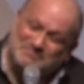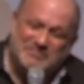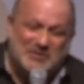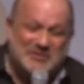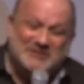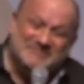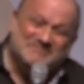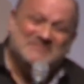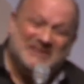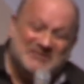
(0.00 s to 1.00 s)
Maybe,
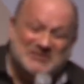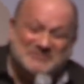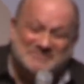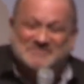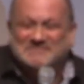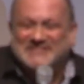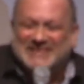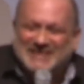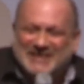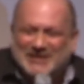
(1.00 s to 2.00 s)
I don't know.
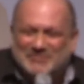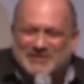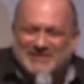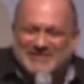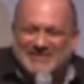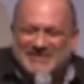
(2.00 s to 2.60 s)
But